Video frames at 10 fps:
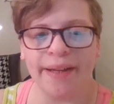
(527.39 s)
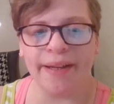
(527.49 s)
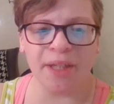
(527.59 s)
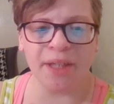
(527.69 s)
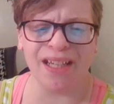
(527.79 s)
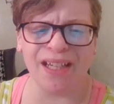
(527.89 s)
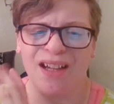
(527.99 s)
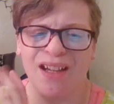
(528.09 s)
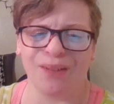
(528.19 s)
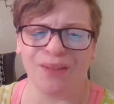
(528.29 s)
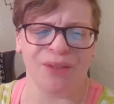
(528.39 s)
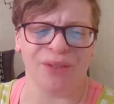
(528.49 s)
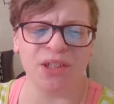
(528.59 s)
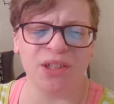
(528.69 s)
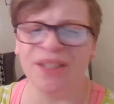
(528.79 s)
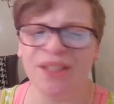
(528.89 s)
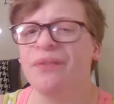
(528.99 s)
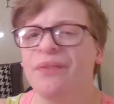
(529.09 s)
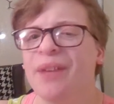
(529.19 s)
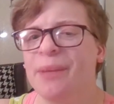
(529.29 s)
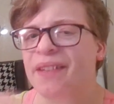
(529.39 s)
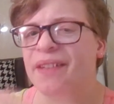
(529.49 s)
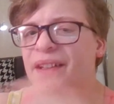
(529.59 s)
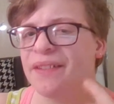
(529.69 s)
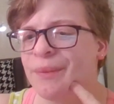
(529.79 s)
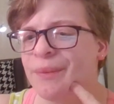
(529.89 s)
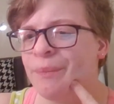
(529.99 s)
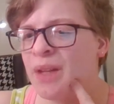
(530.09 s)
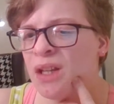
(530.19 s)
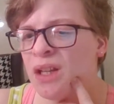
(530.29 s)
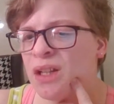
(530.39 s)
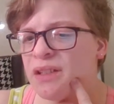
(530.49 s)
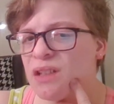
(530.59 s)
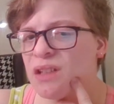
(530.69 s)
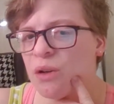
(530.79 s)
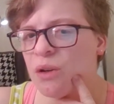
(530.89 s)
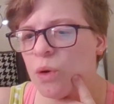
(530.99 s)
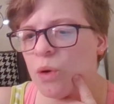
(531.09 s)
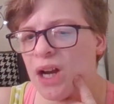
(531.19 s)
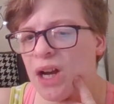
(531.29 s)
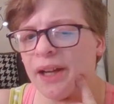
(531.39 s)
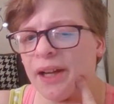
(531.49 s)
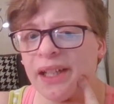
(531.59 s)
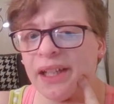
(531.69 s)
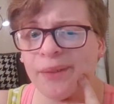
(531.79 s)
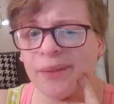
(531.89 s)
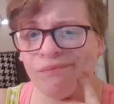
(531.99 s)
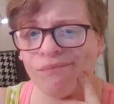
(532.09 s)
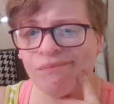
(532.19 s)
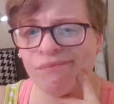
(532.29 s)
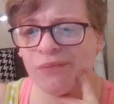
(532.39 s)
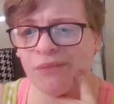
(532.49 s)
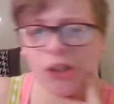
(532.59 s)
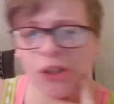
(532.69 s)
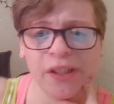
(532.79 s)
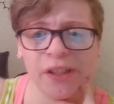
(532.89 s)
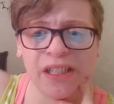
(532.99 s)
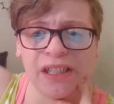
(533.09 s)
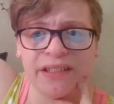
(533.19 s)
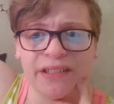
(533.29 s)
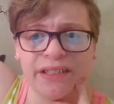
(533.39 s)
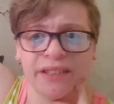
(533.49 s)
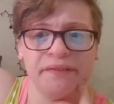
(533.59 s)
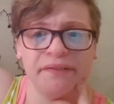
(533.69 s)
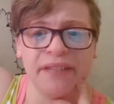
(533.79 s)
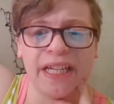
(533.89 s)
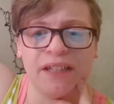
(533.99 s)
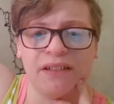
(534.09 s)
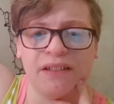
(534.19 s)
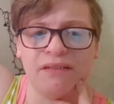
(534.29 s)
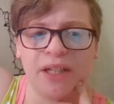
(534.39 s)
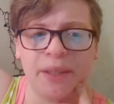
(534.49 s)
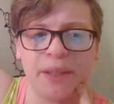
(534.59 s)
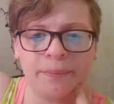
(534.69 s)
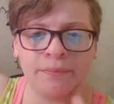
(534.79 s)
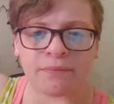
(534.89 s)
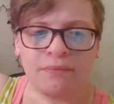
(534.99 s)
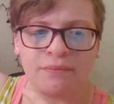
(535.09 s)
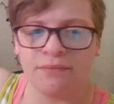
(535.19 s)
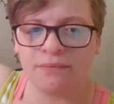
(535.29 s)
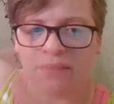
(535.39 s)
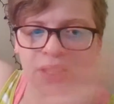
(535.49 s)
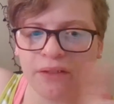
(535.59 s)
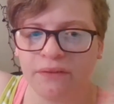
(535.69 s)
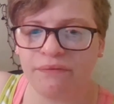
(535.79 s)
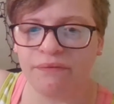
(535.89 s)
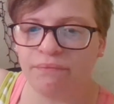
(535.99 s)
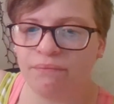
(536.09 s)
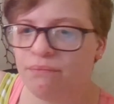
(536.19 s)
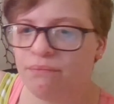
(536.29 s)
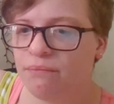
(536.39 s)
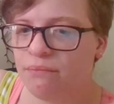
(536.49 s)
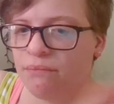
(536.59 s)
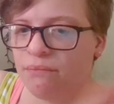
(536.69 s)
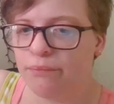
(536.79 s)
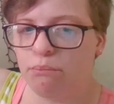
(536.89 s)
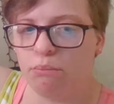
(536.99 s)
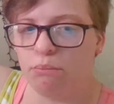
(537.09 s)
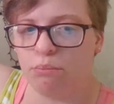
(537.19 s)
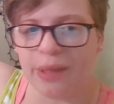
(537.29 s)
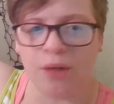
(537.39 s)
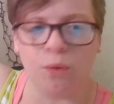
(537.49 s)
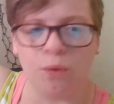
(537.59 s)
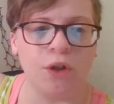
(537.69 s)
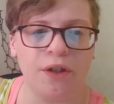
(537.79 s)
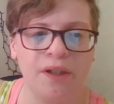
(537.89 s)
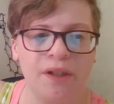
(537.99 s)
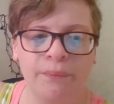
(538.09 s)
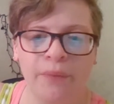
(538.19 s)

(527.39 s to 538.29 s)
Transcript: I'm looking at kind of unofficially, if that makes sense. So I am... Clearly it's late and I'm kind of bedward.